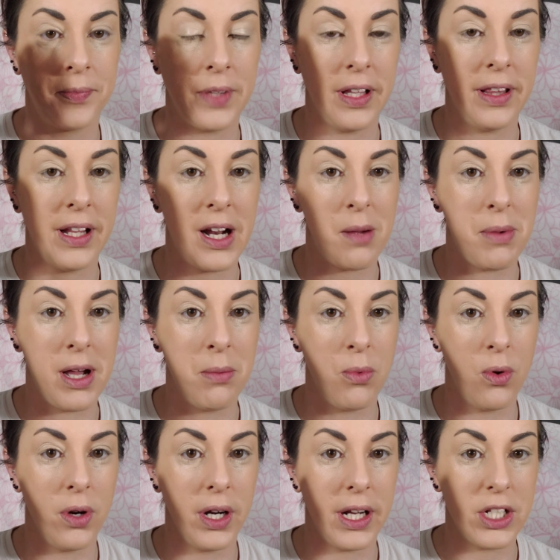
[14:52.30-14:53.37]
And then I buy
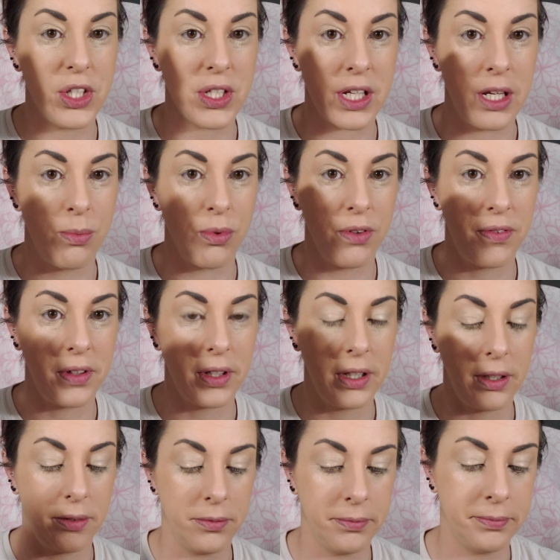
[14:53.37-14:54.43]
more and I just keep
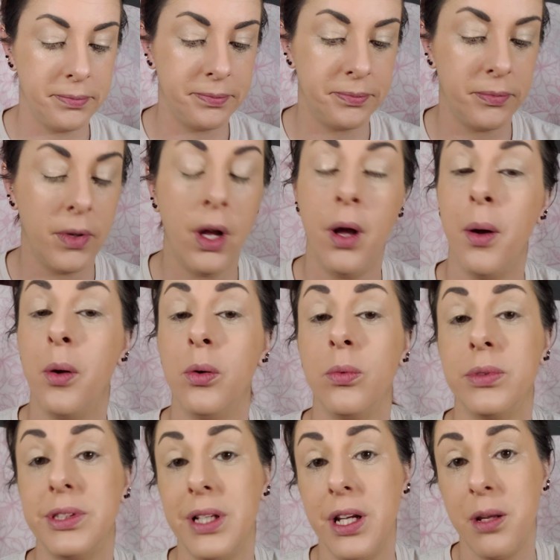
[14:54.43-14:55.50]
refilling.
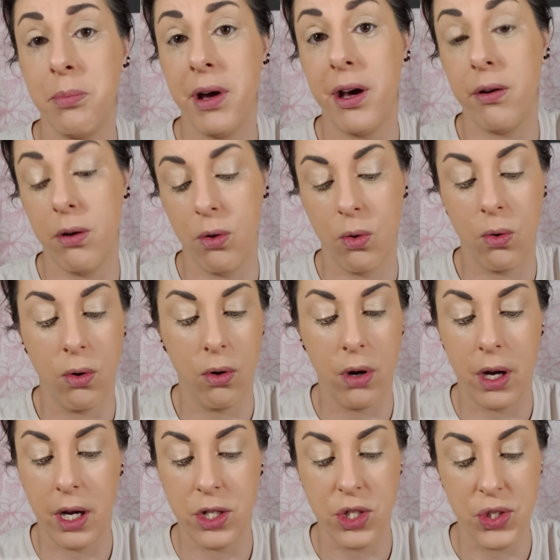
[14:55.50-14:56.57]
Setting powder, or
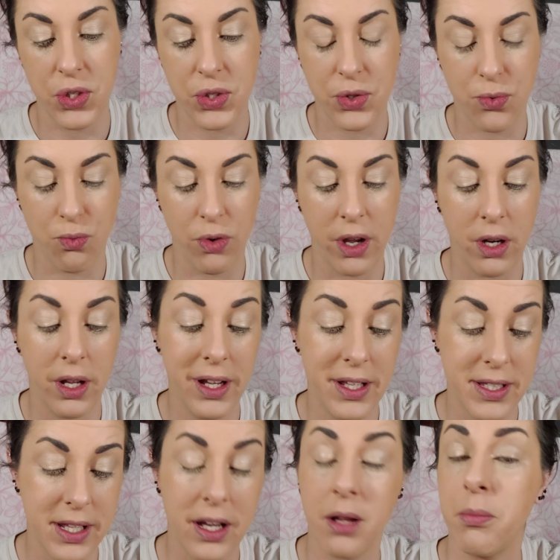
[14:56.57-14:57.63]
I just ran out
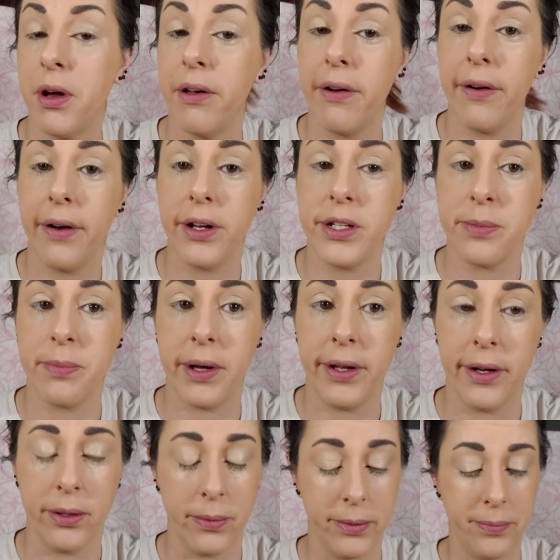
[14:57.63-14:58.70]
of setting powder and I just buy
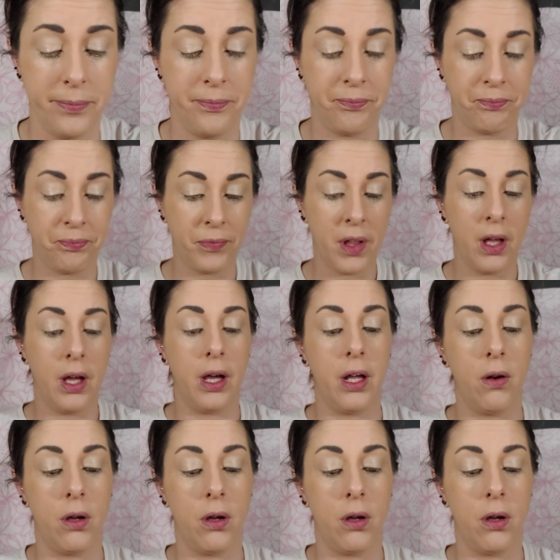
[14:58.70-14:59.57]
another one.